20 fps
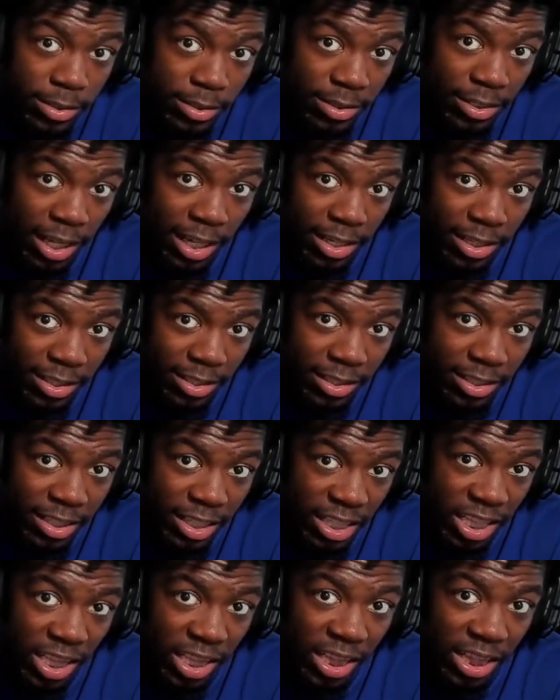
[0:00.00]
Tender,
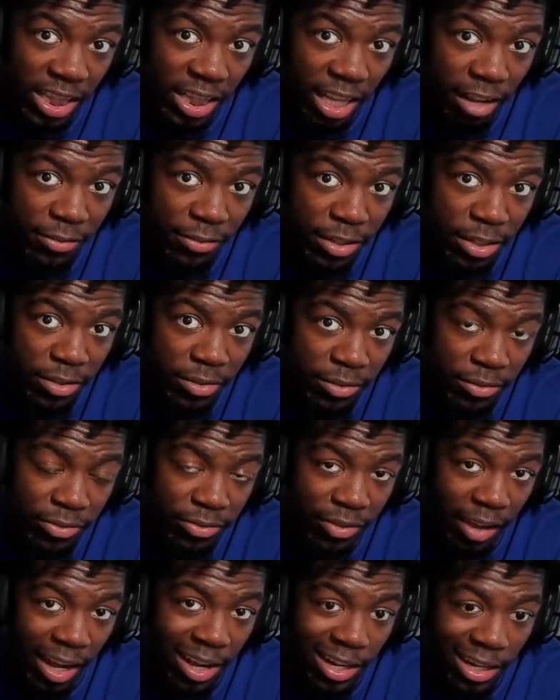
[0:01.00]
loving,
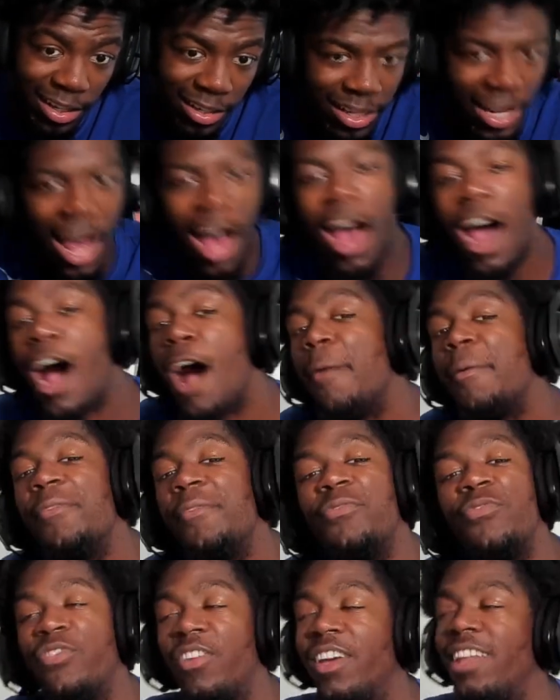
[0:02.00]
veiny. Yeah, I
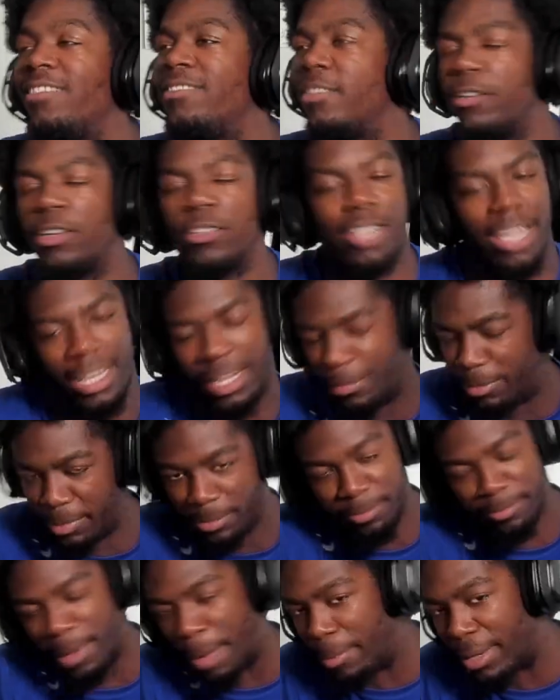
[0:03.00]
mean, okay,
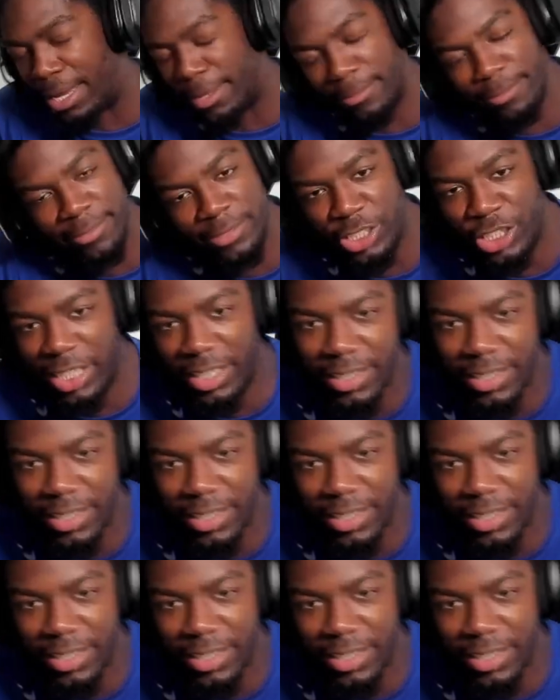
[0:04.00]
my bad. Shit.